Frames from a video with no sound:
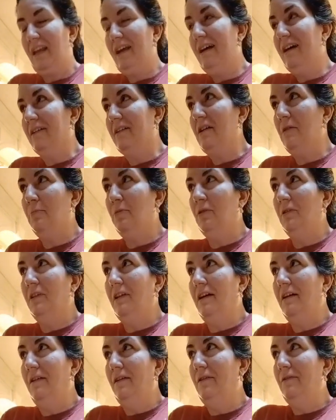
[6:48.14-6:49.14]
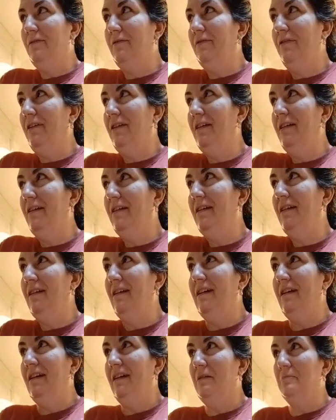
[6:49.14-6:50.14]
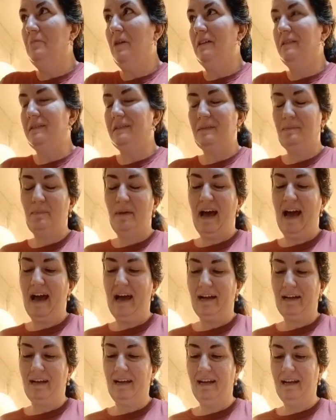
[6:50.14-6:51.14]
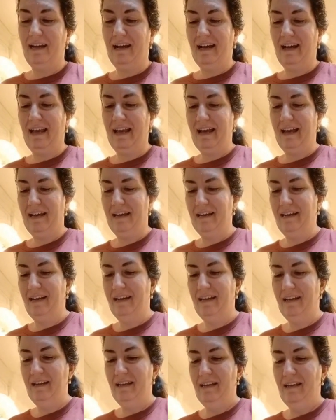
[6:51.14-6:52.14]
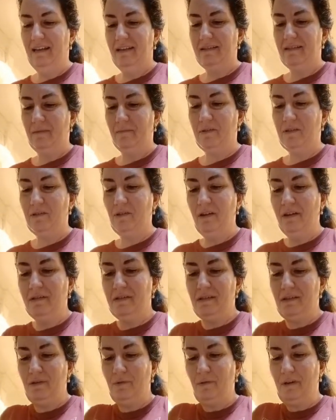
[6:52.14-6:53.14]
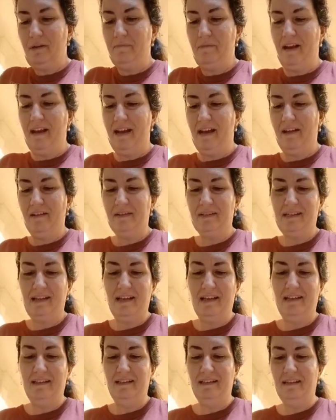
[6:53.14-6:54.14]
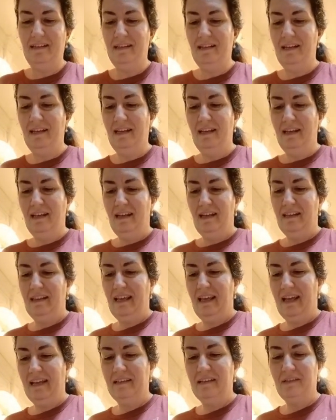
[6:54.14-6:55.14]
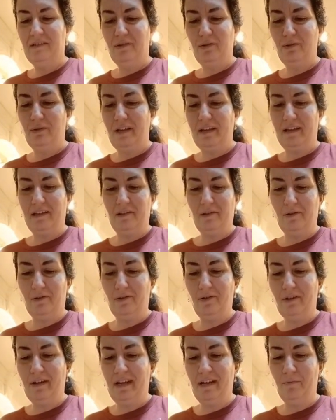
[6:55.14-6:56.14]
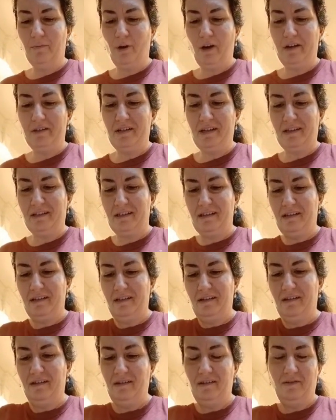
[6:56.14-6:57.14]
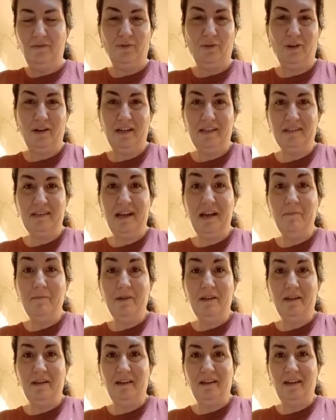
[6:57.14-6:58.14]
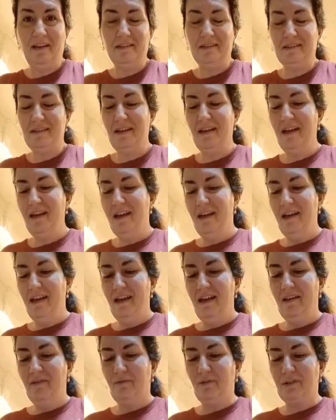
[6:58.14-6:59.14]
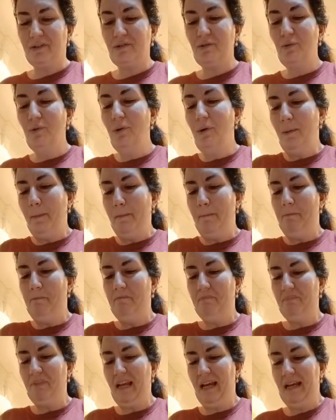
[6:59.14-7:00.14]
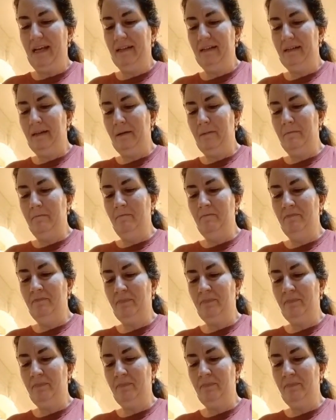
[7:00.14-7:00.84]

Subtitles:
a couple of months back, I had some students who were in my house, and they had to do like a little cooking project for an assignment, I guess, for school. And